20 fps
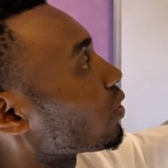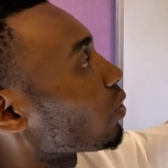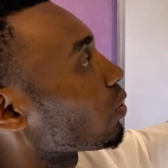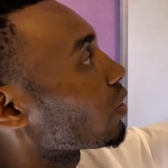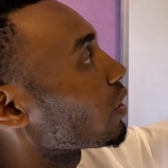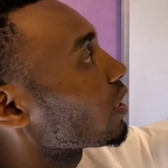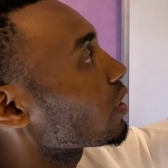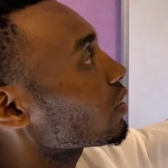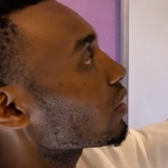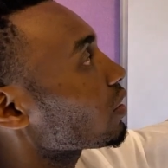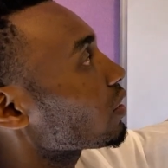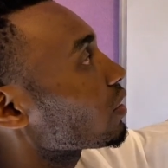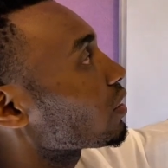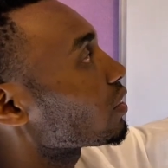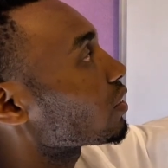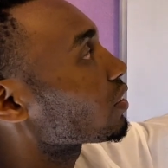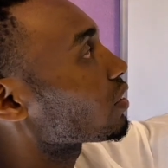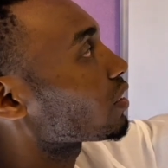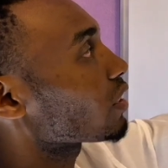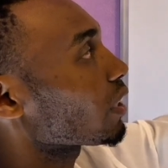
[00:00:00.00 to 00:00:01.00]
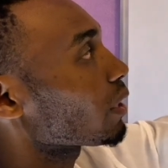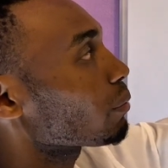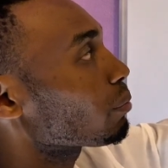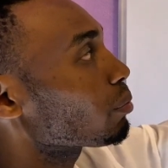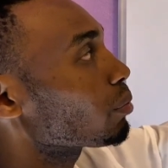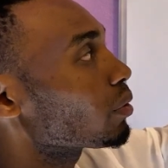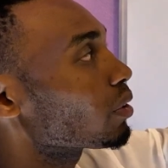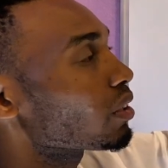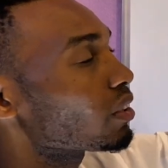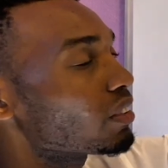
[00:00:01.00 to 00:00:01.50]
orders type
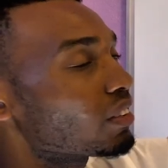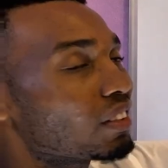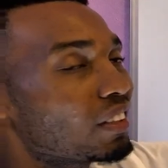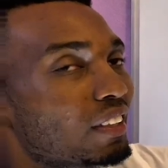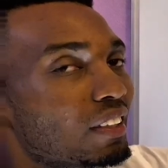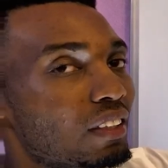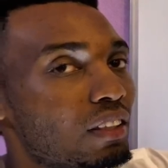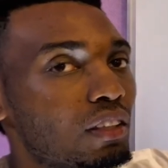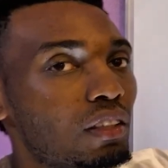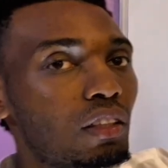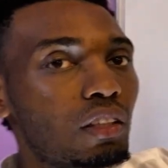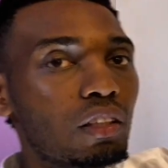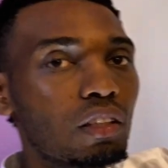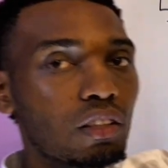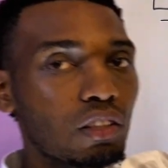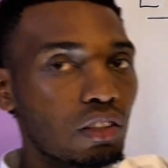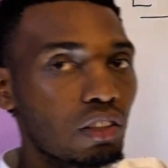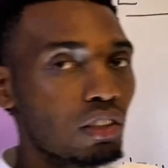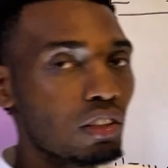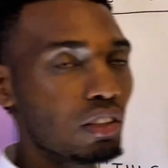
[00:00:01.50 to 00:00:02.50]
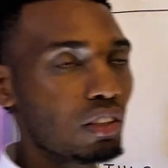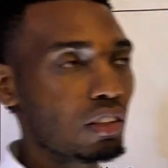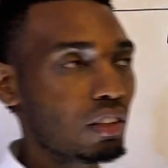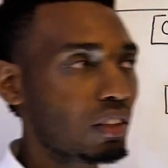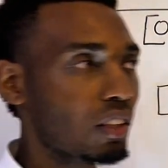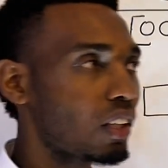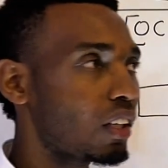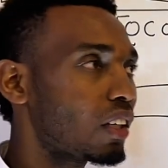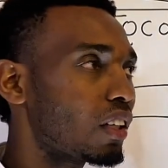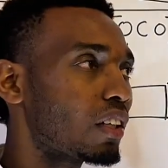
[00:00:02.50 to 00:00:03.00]
cheat sheet.
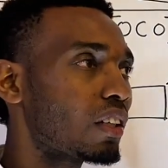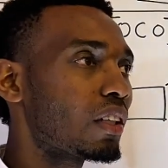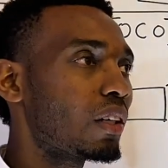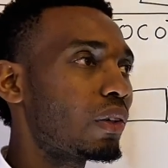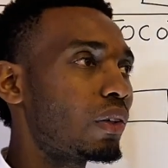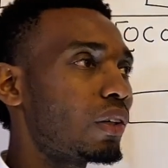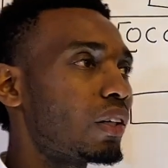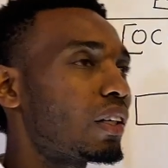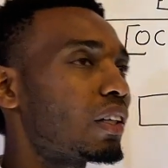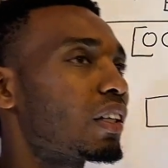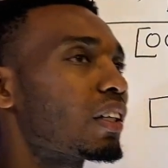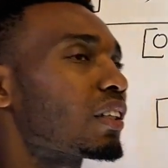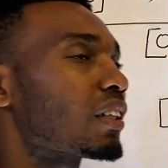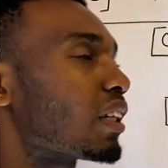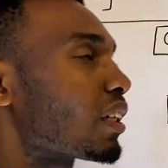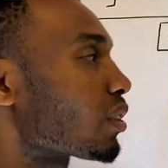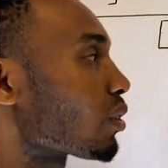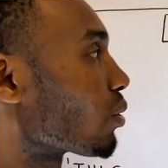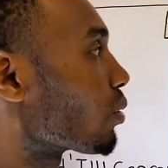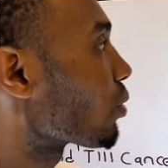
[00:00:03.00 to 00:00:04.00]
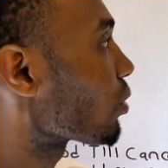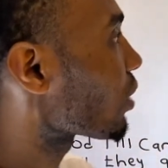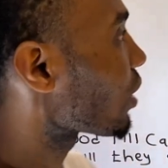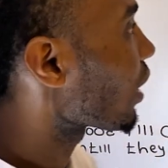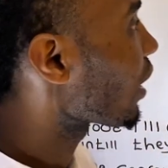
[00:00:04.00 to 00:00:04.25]
Now, let us look